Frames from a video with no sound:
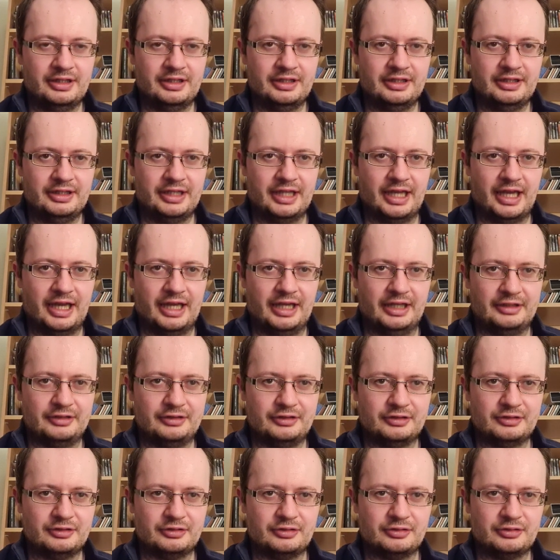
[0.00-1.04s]
yeah, it
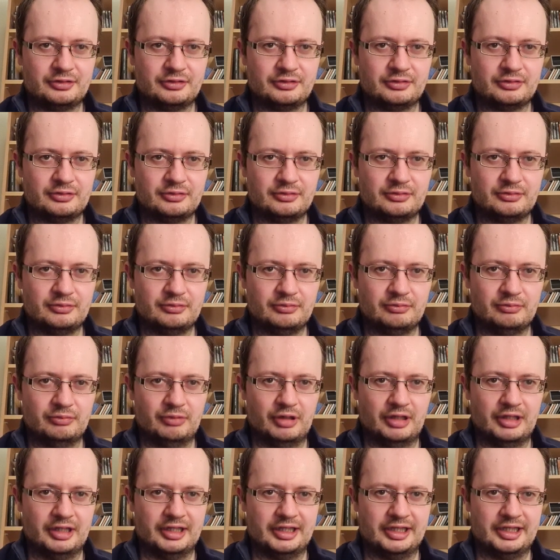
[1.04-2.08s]
just
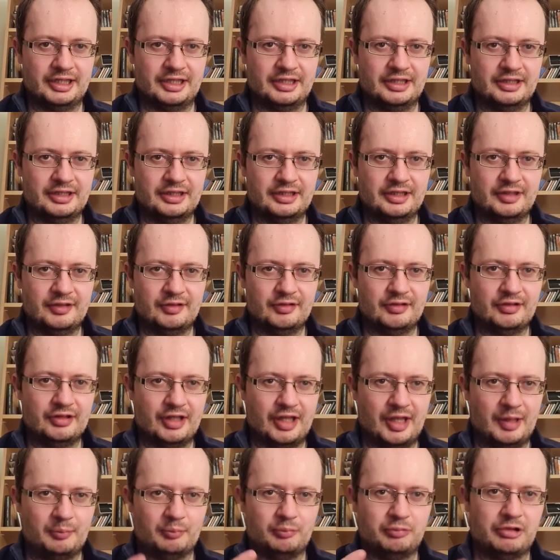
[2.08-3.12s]
really
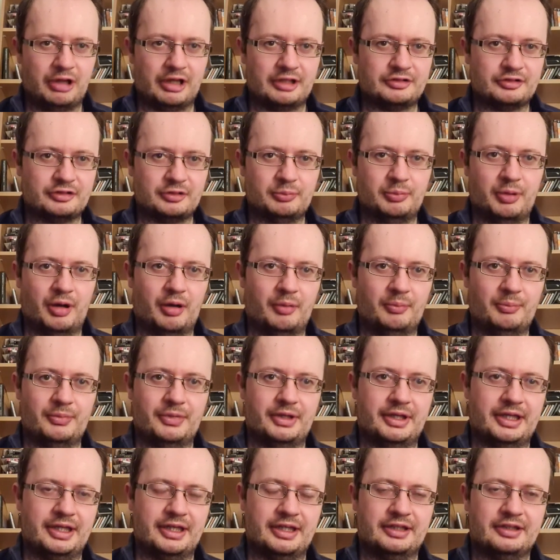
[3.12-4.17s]
impressed upon
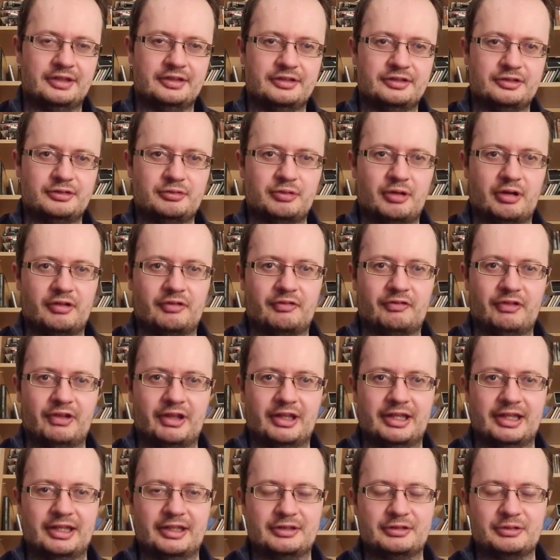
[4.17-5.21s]
me a strong
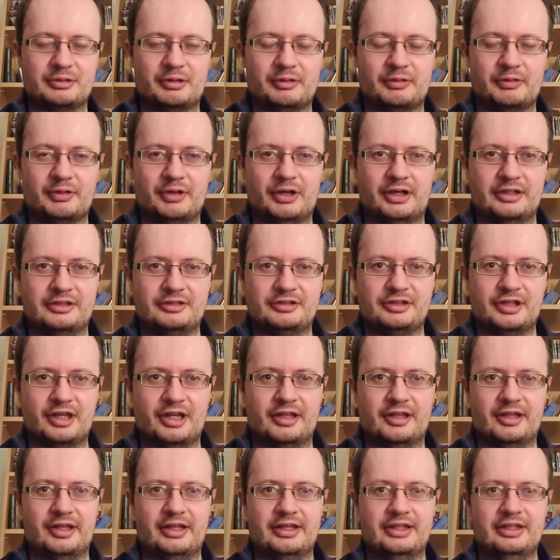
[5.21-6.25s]
feeling. So I thought I'd share
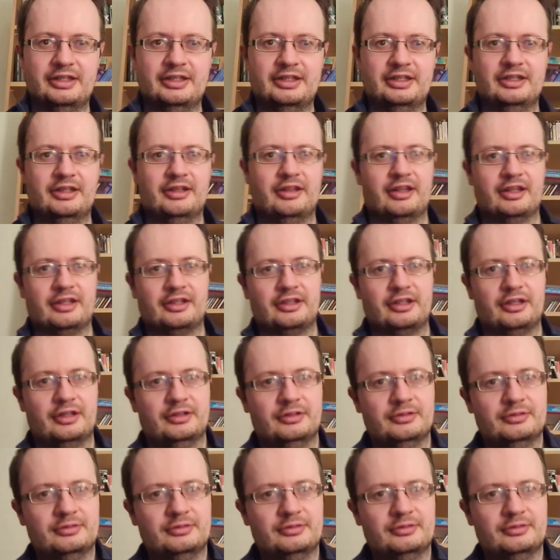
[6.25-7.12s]
that. Thank you.